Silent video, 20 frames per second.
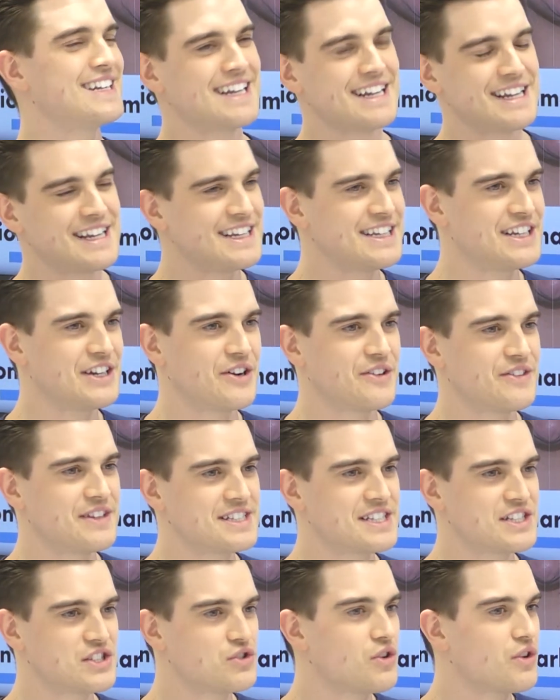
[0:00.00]

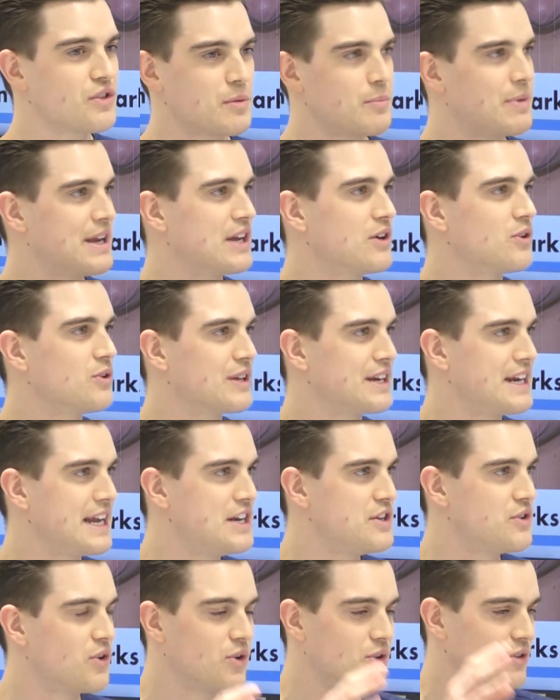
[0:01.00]
this is not the be all and
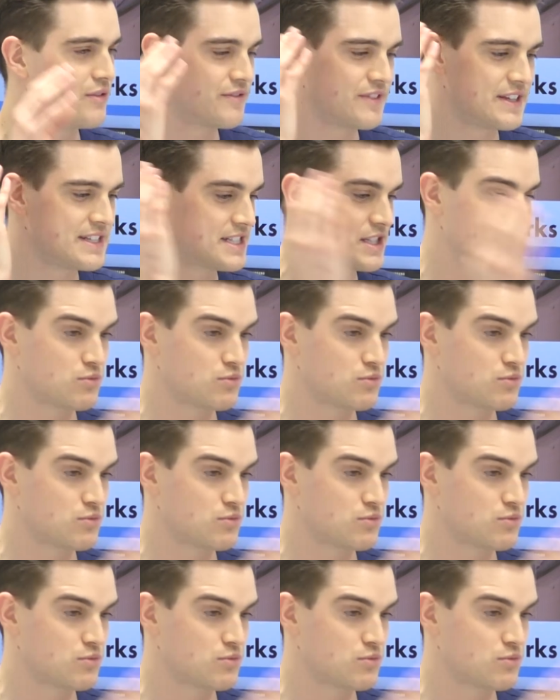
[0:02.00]
end all of this